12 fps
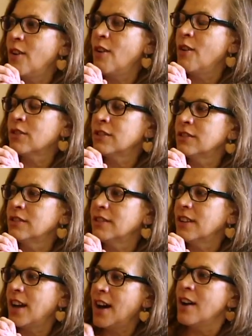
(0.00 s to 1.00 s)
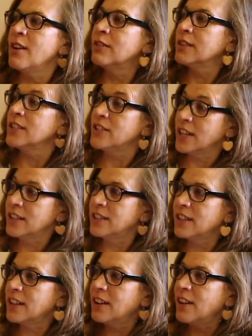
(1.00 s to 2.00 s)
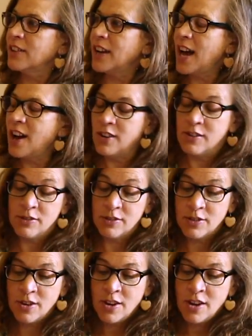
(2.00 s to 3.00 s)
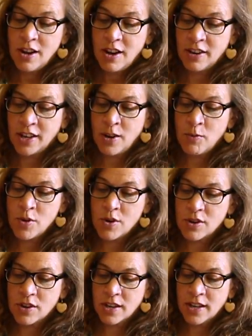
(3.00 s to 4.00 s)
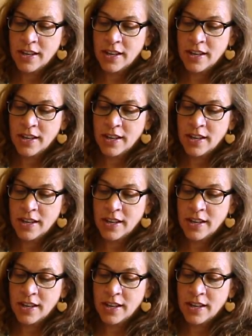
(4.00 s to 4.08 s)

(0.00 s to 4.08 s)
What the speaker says: on our agenda, on our work.